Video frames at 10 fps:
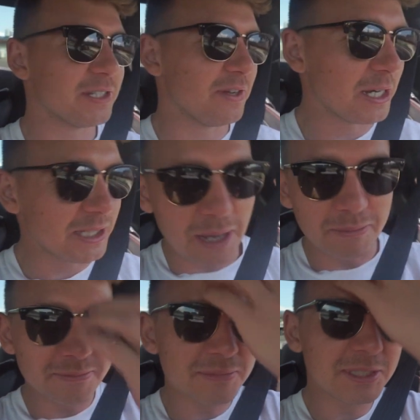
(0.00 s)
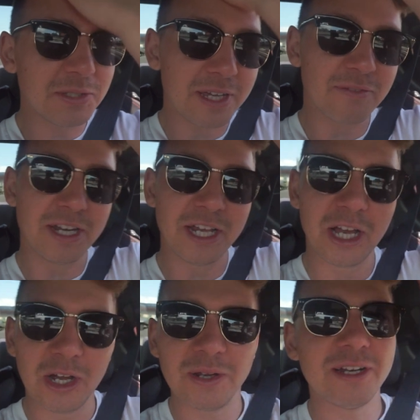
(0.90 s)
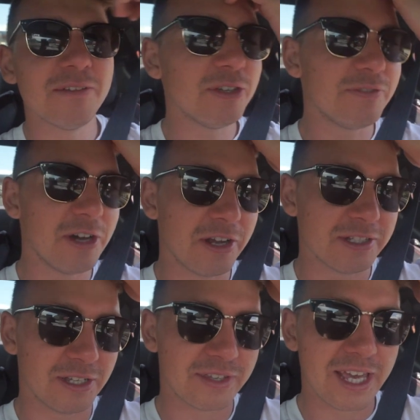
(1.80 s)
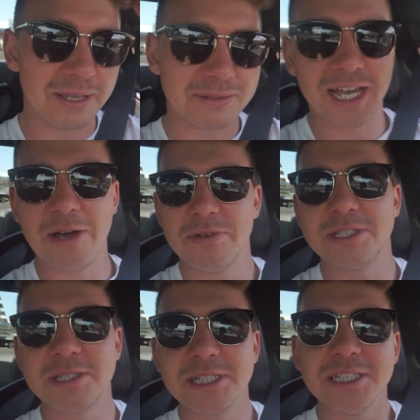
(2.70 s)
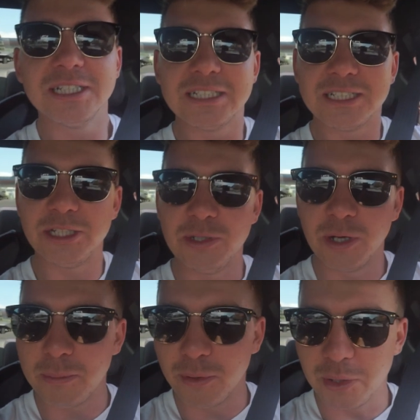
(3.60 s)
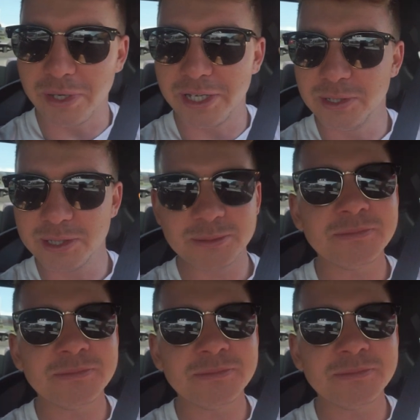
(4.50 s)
so I start doing a video, a few photos of Cairns Carver's new Hot Boy wheels.